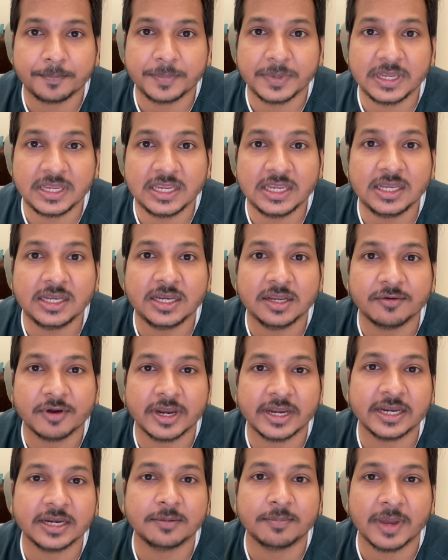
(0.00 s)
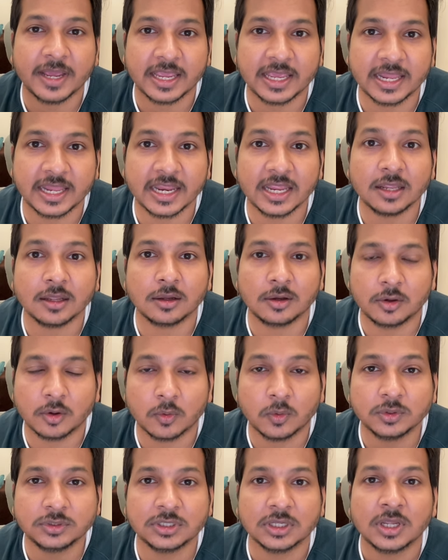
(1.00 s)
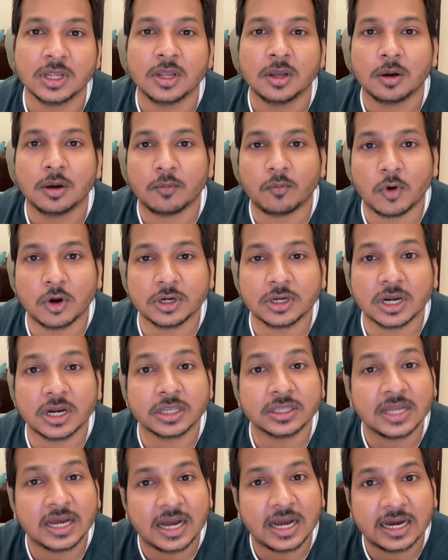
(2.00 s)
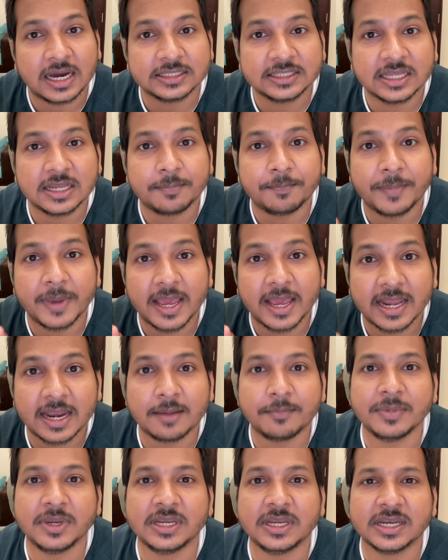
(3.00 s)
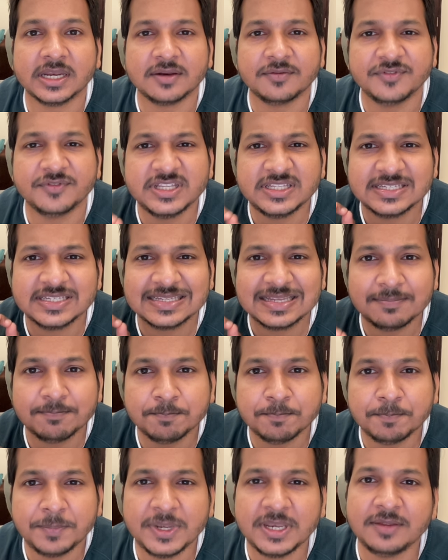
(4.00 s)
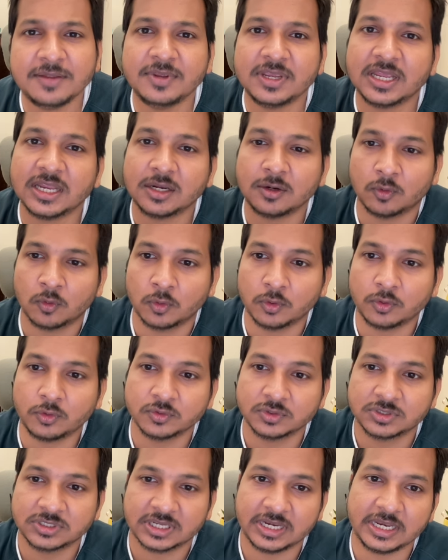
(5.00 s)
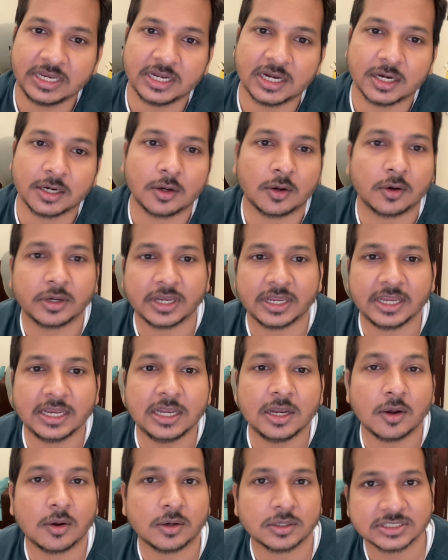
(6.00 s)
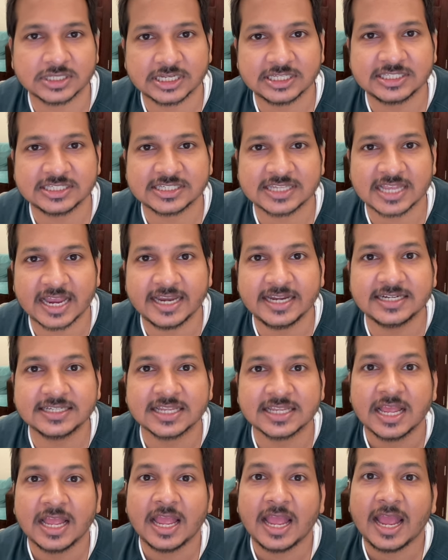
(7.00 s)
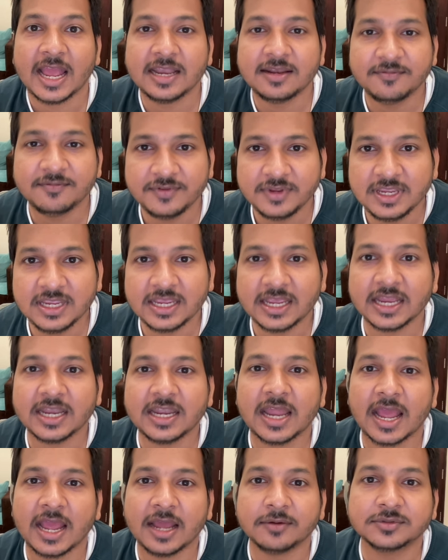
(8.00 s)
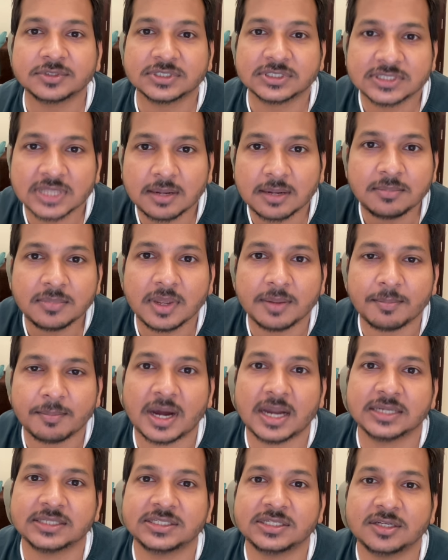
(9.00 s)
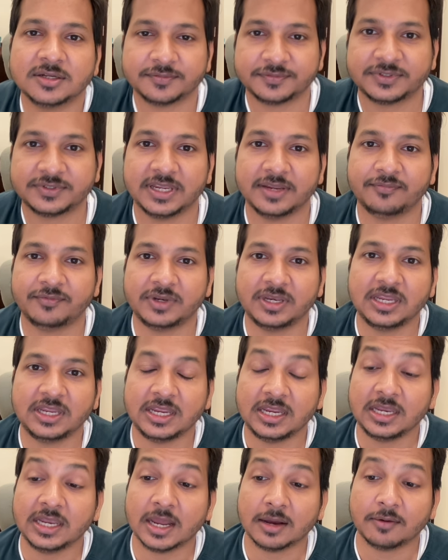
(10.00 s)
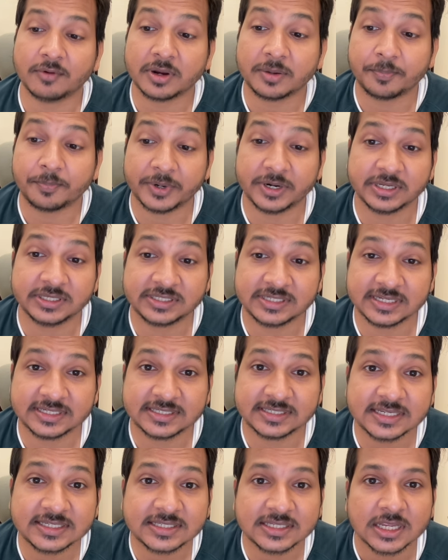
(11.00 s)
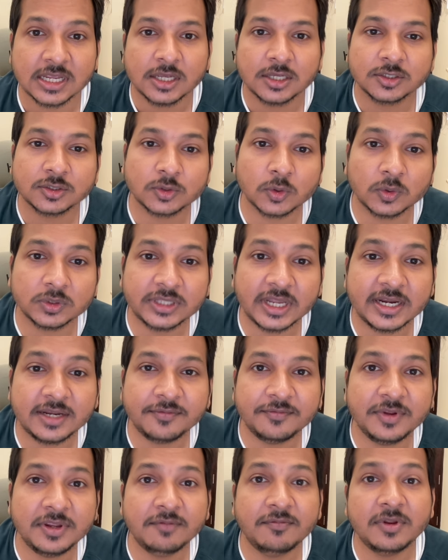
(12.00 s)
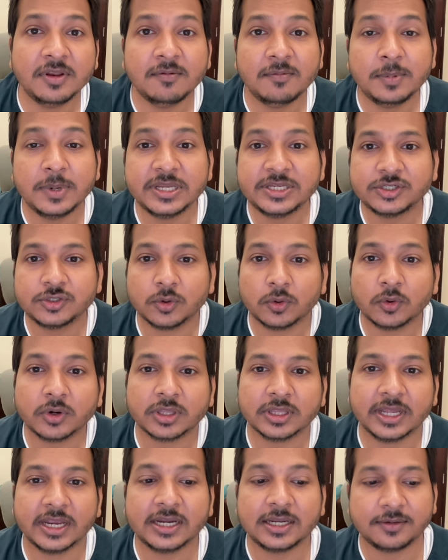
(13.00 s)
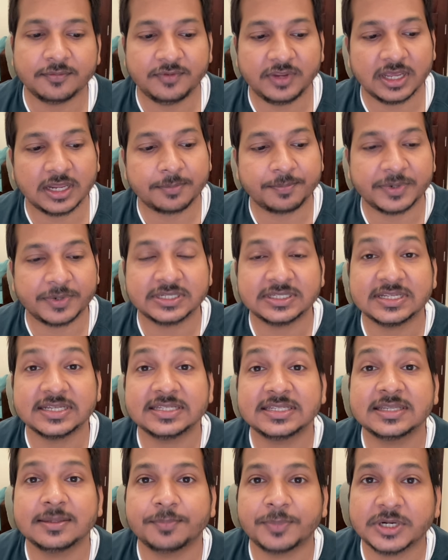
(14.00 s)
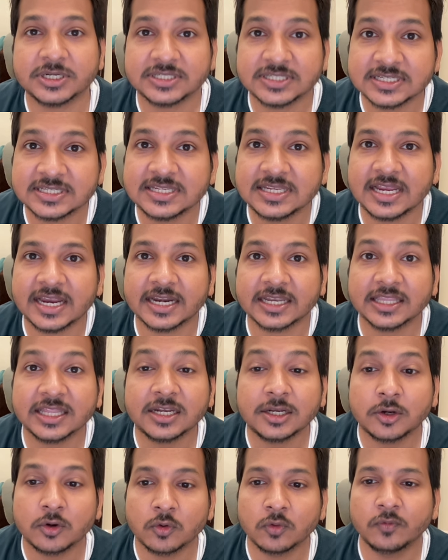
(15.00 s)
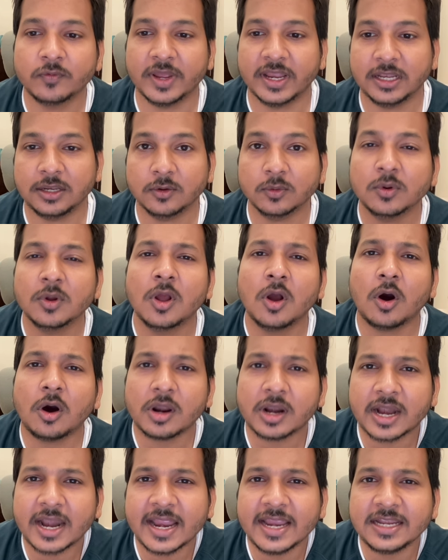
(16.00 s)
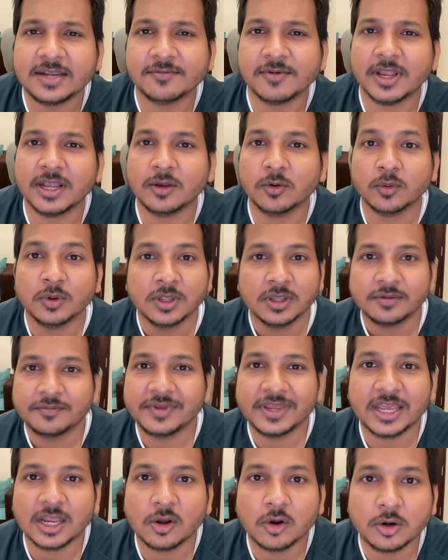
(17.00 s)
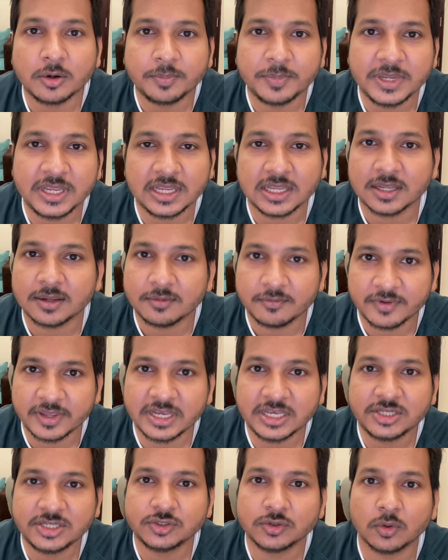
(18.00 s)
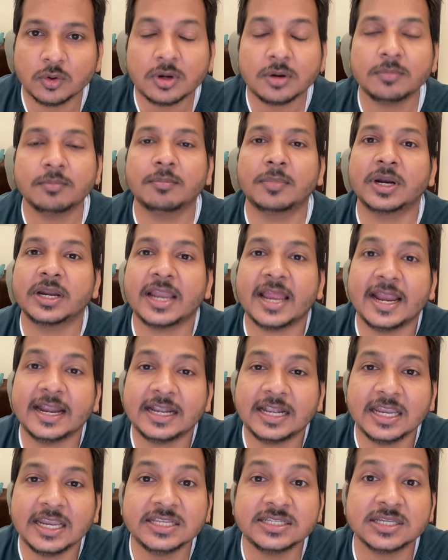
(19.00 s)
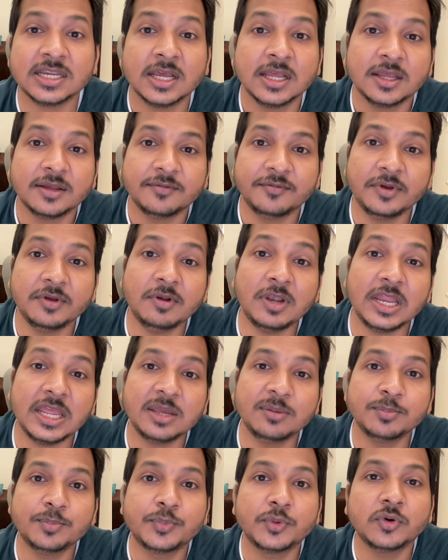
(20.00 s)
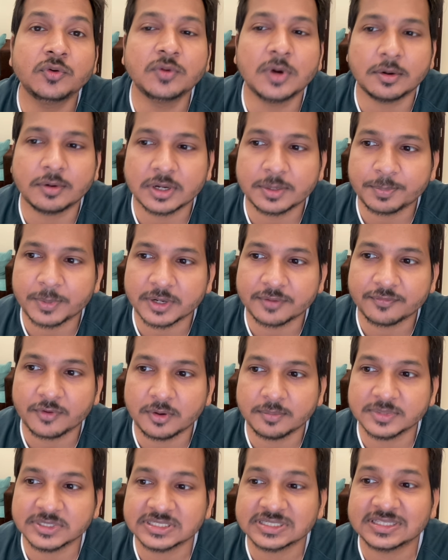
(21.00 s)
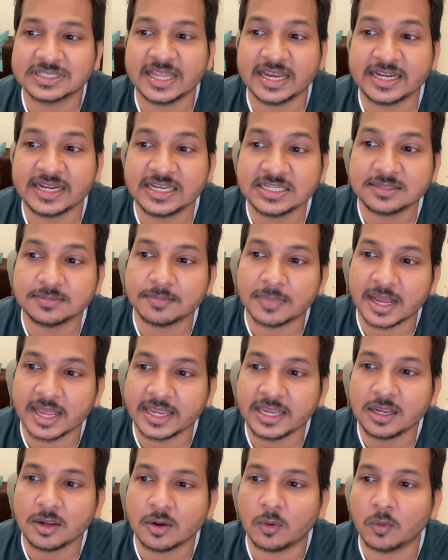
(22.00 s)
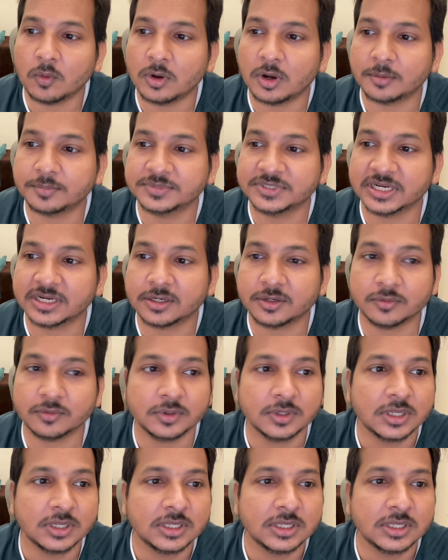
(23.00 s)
P divided by growth, what are the other parameter which simply we can go to screener.in or such sites, and we can have some margin of safety in our purchases, so that we will be sure that we are purchasing at the true value or right value. We cannot be very sure, but at least we will improve our performance. That is my whole objective.